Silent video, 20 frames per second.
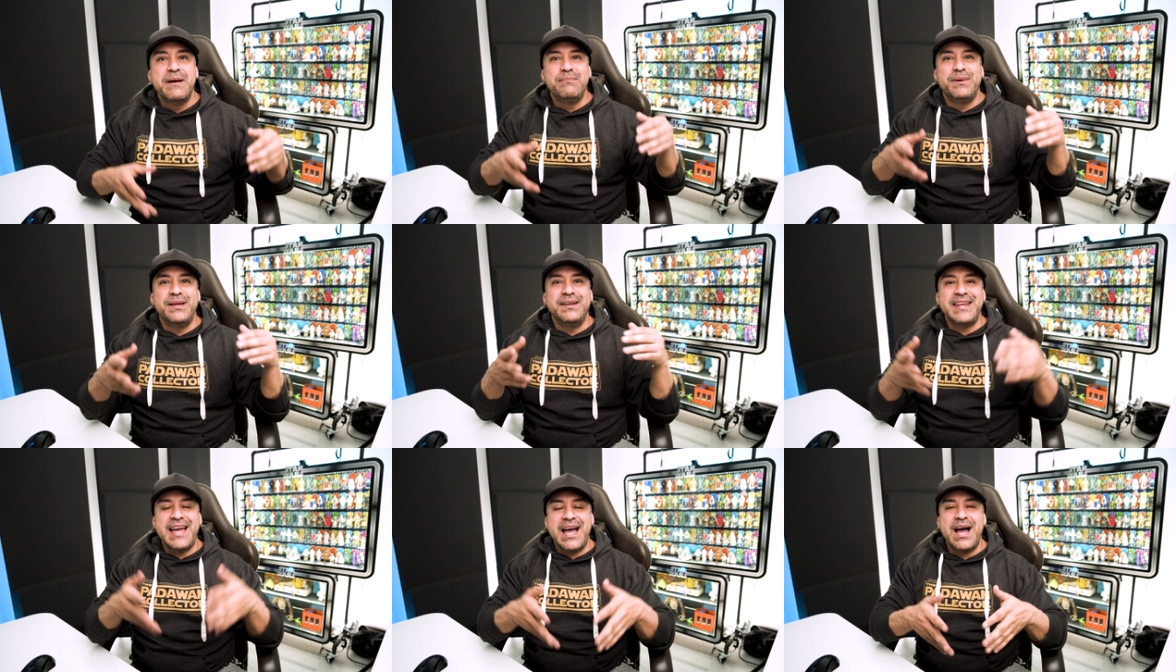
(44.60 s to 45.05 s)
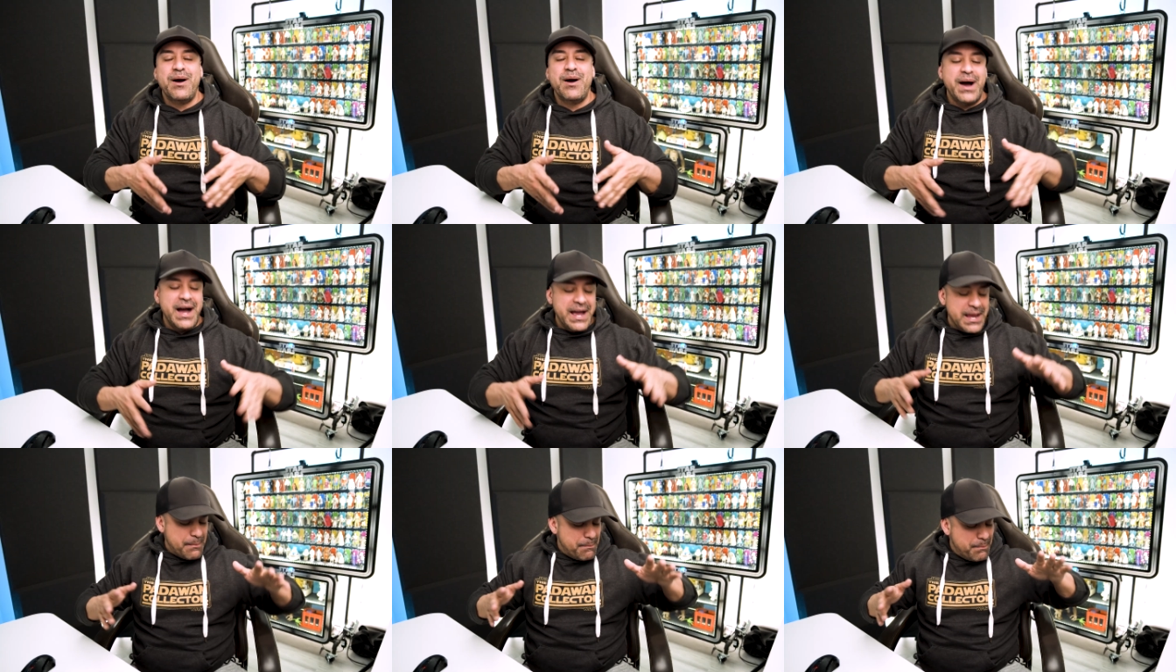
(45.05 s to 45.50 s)
But now
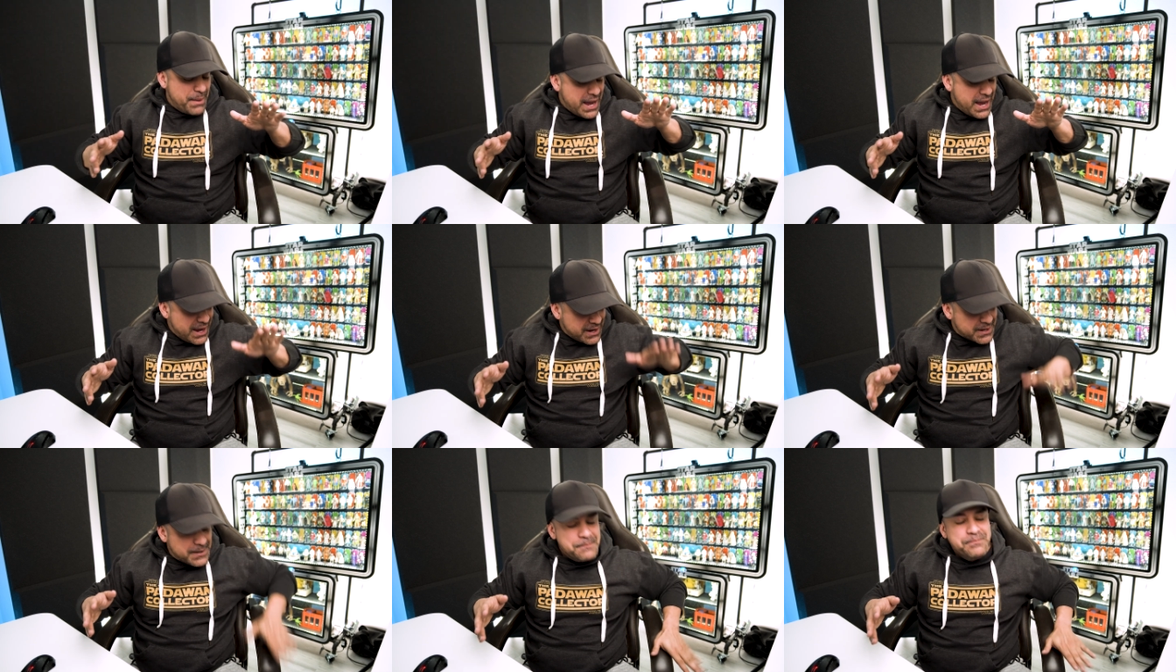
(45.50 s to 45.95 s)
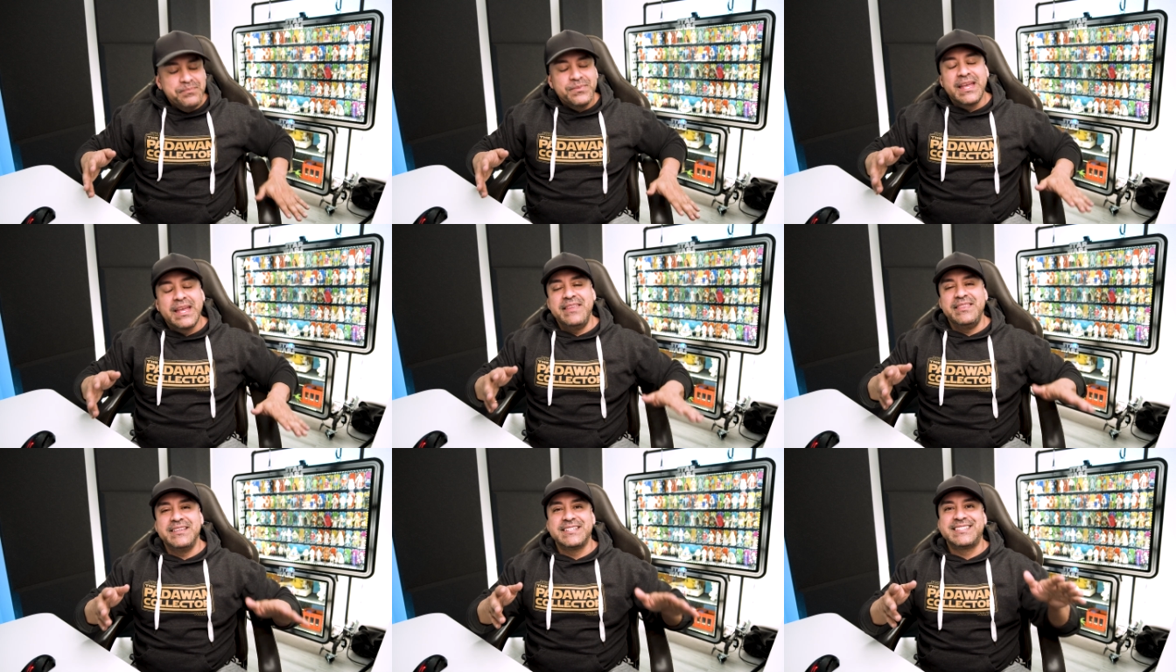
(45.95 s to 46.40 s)
I am back
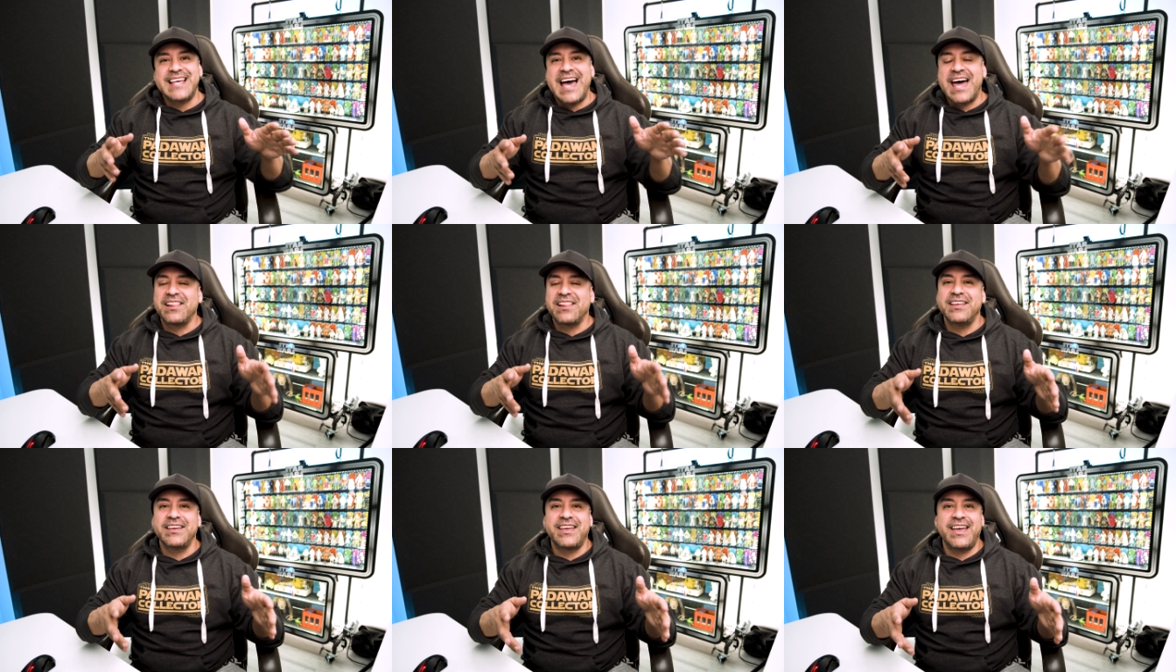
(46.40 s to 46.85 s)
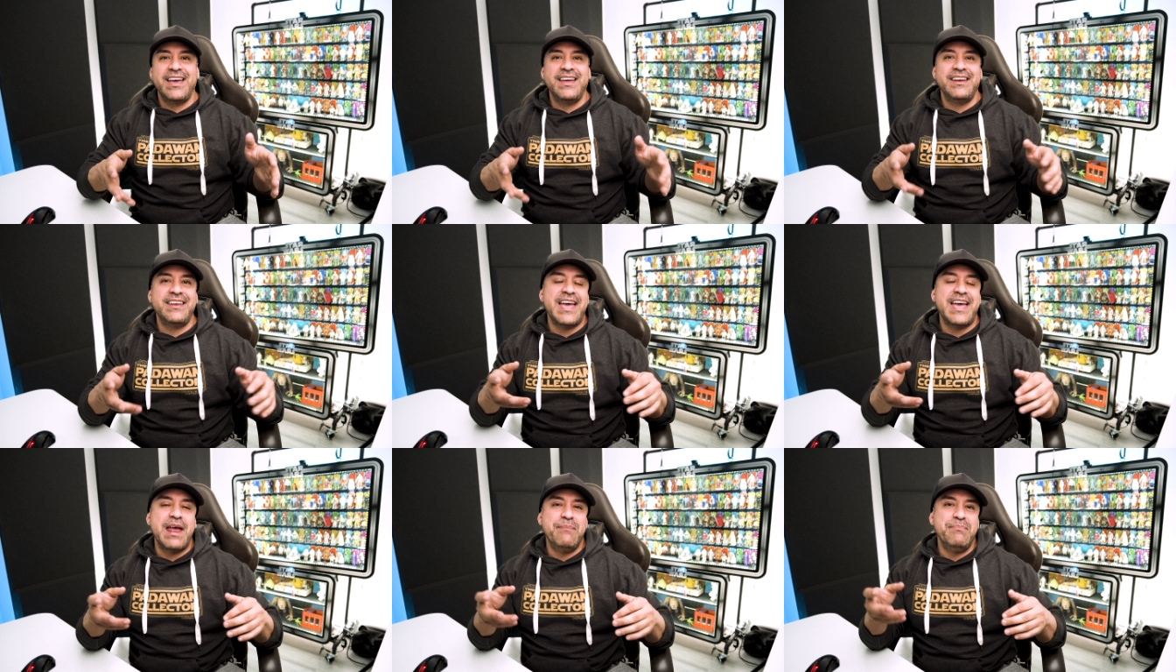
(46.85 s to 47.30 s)
in the saddle
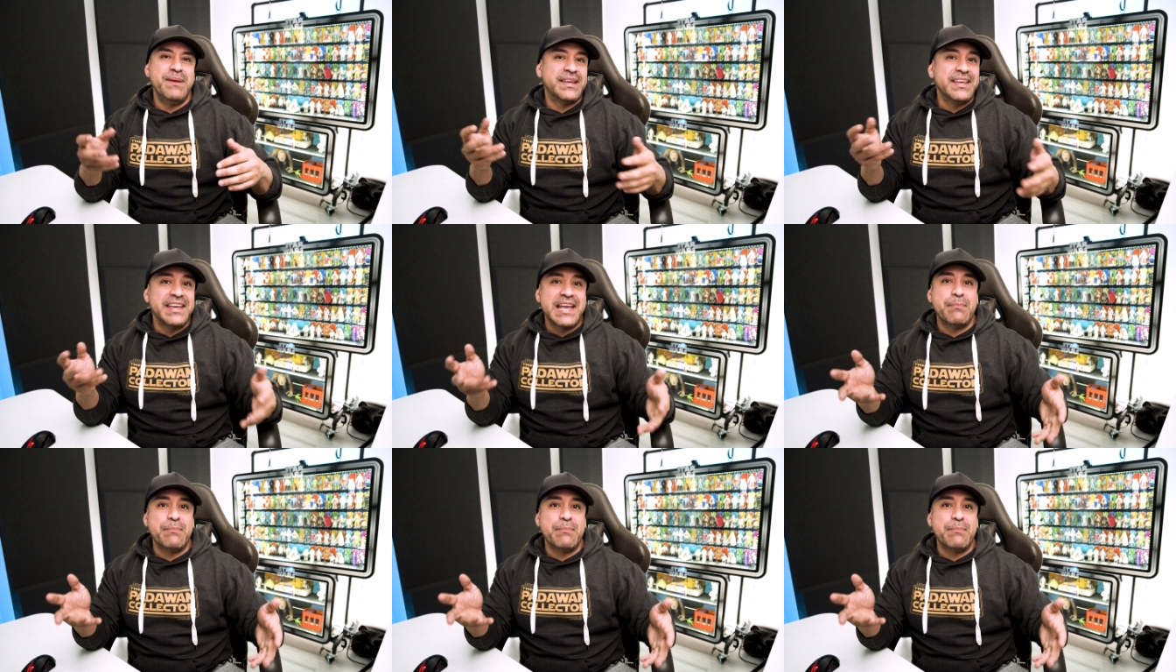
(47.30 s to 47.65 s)
again and making